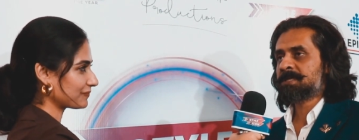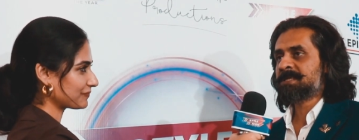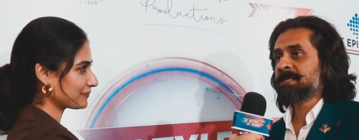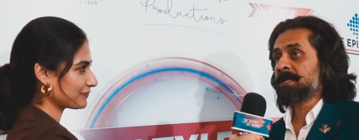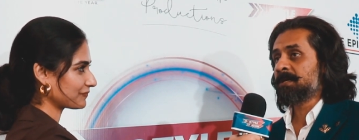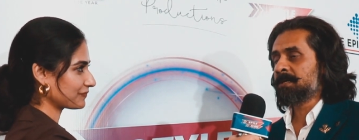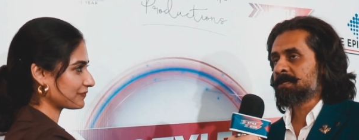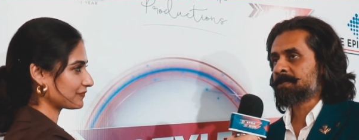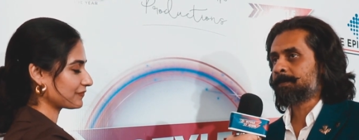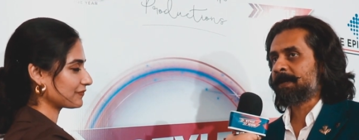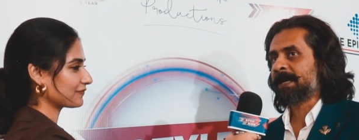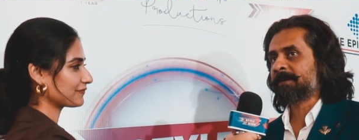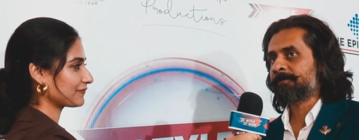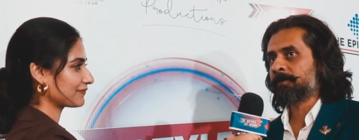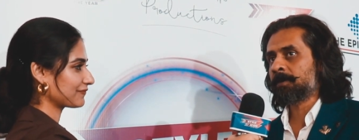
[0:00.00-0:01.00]
Speaker 1: serious
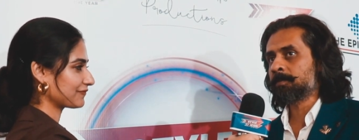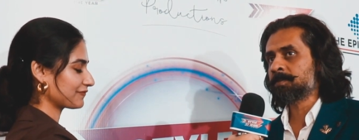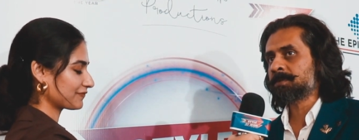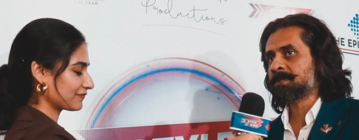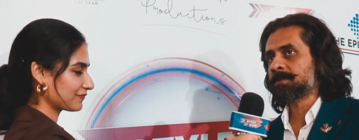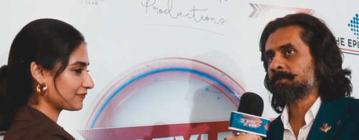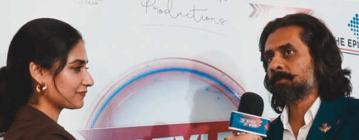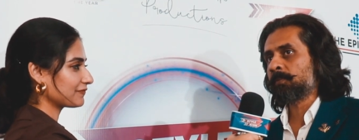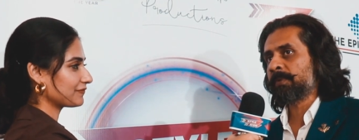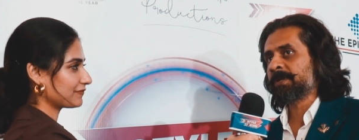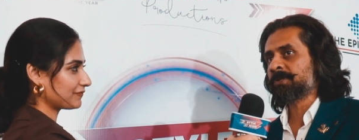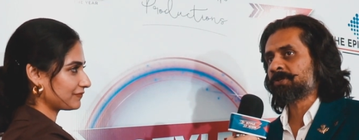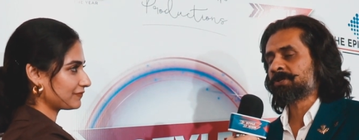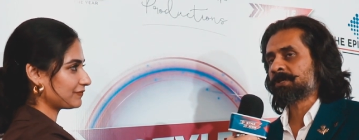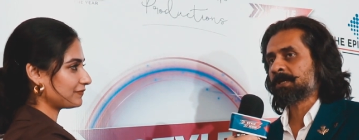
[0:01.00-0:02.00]
platforms
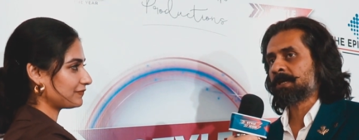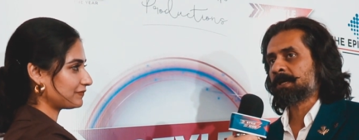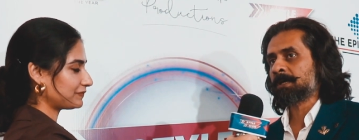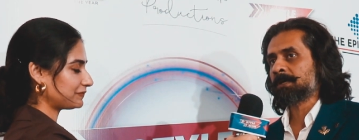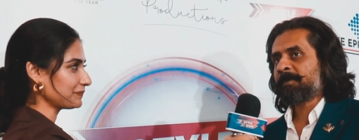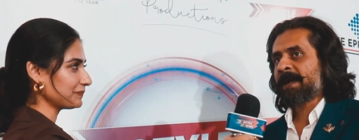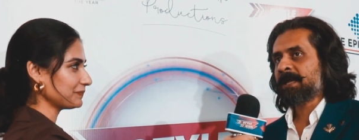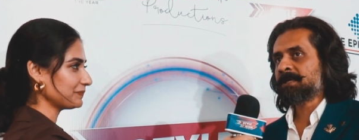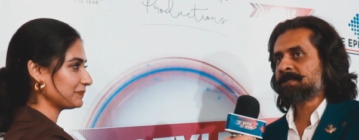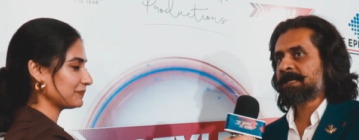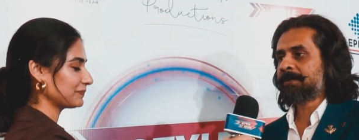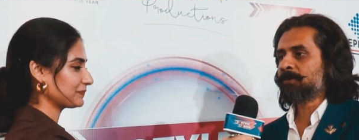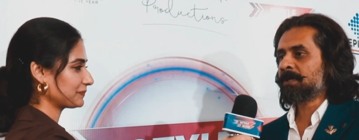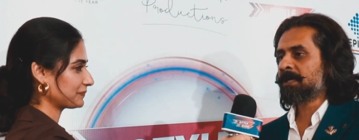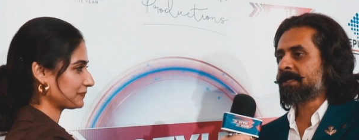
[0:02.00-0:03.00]
which uh, find
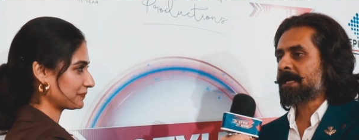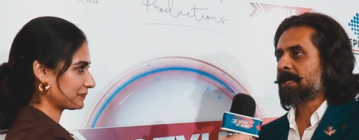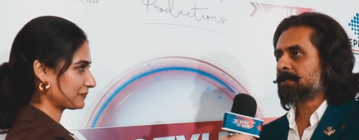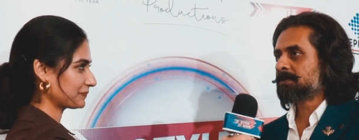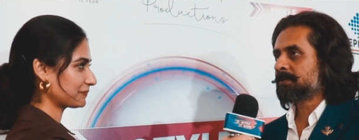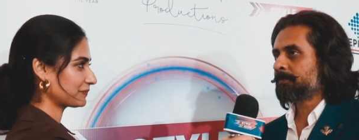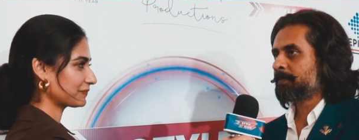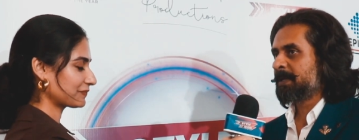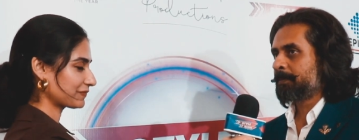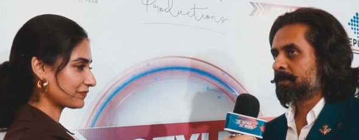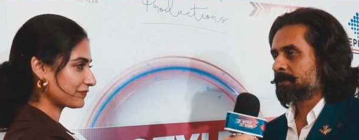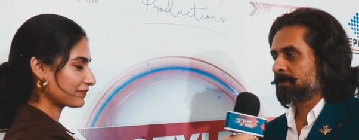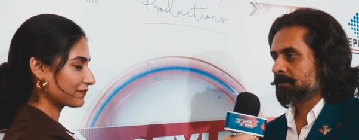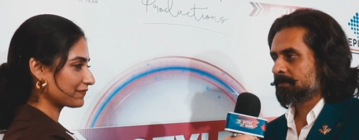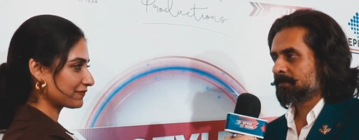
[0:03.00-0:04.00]
genuinely talented
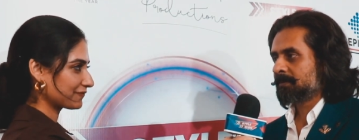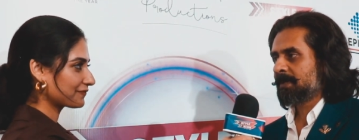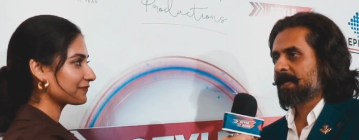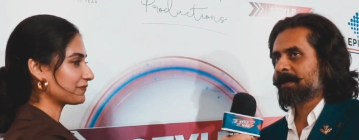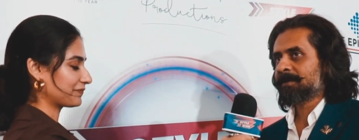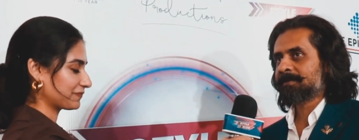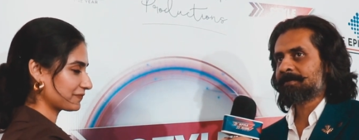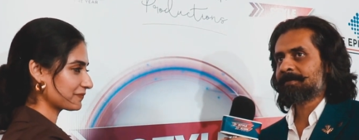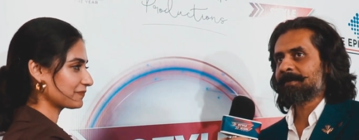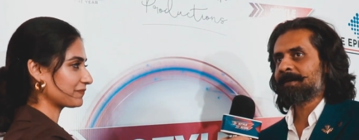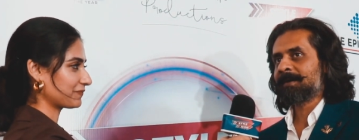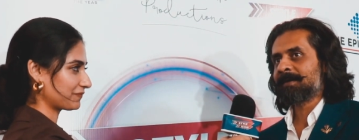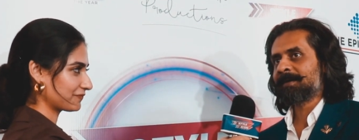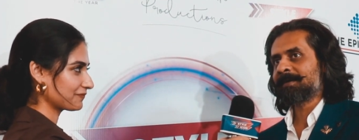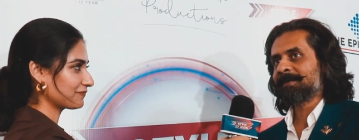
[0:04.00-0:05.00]
people. Like
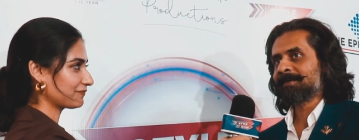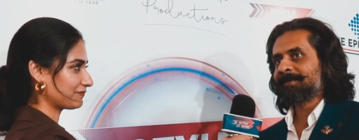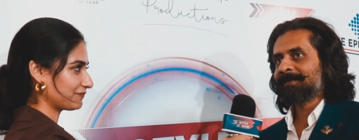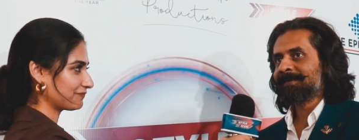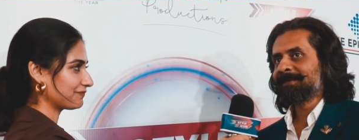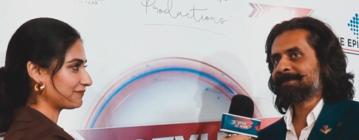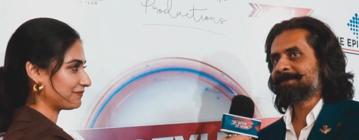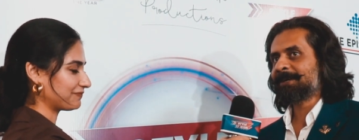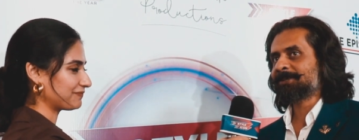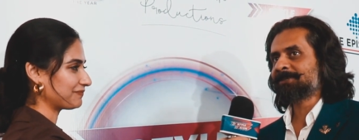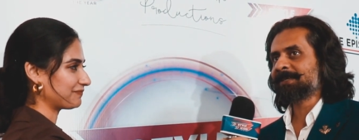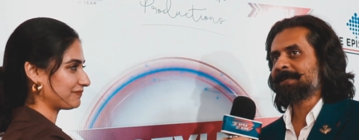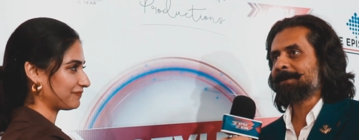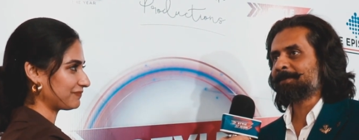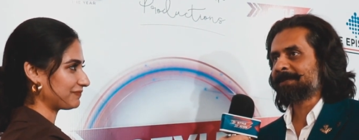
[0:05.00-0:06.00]
uh,
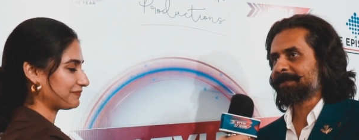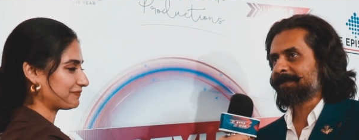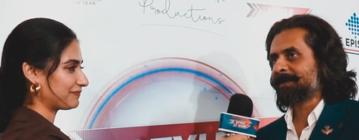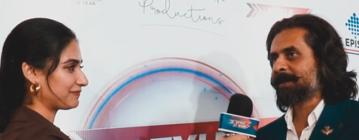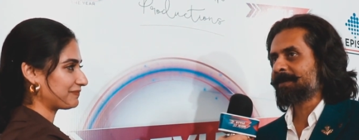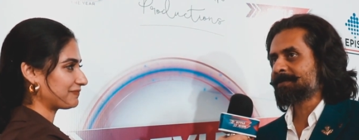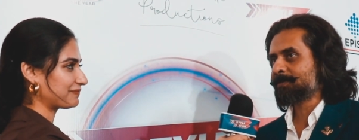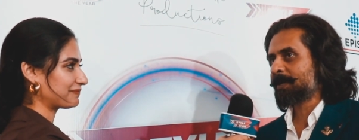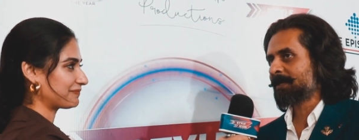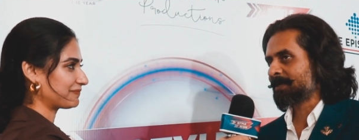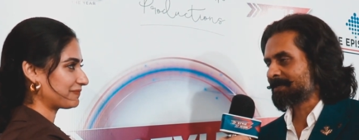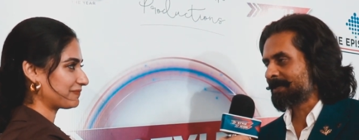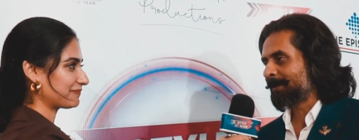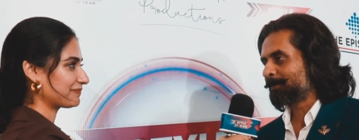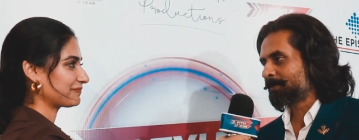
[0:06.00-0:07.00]
Rashmika Mandanna is one
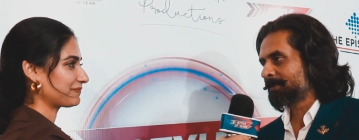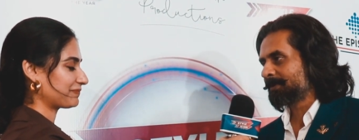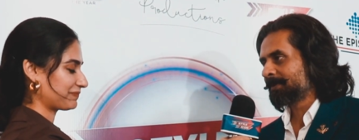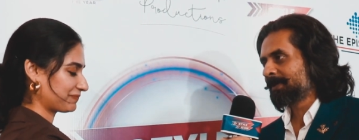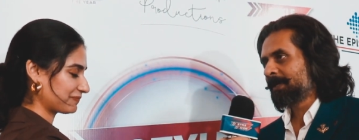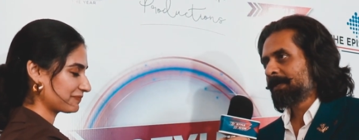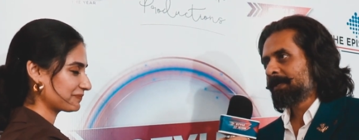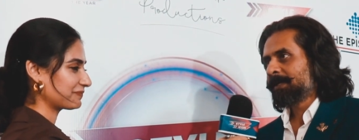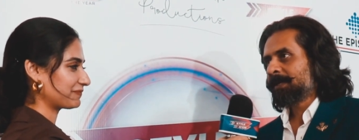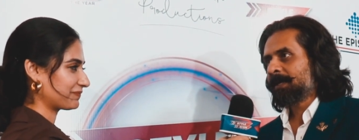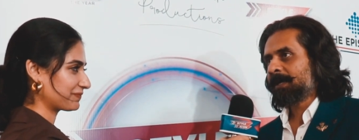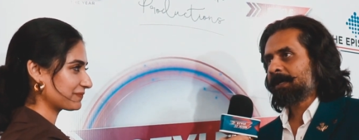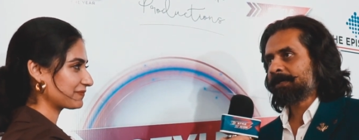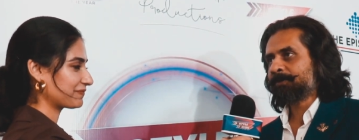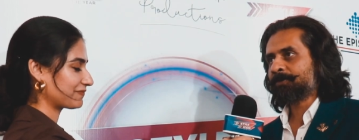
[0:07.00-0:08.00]
example.
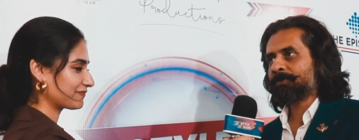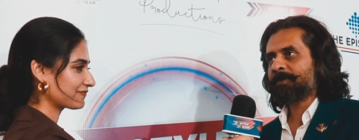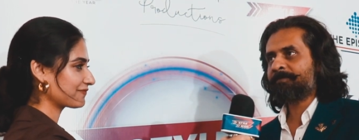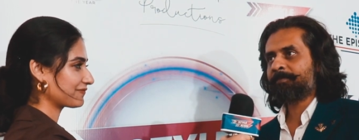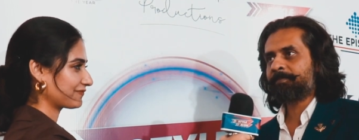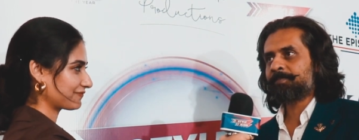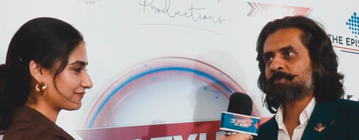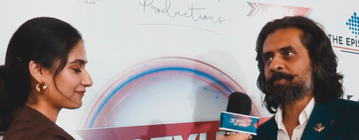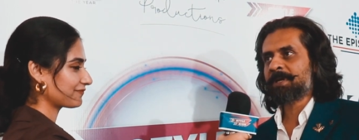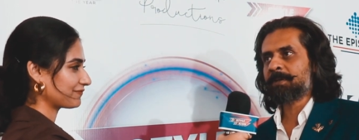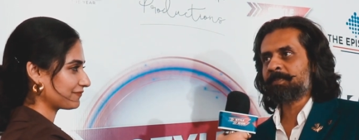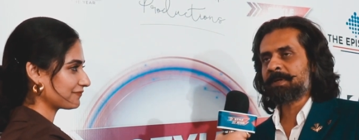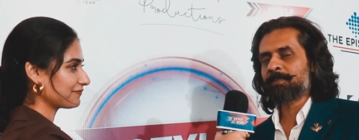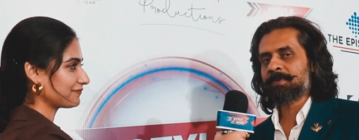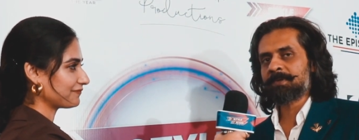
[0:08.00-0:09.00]
I don't know if too many
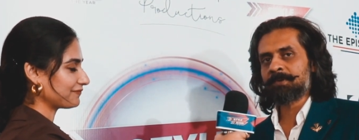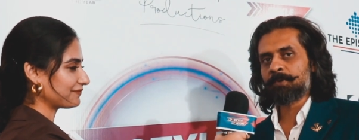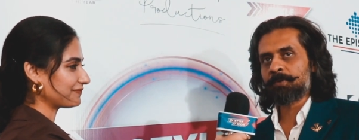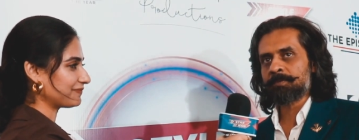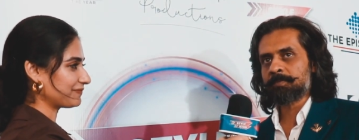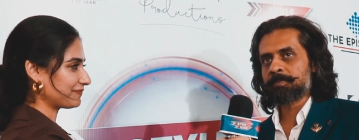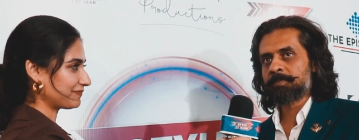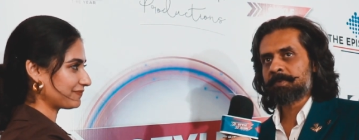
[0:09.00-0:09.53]
people know.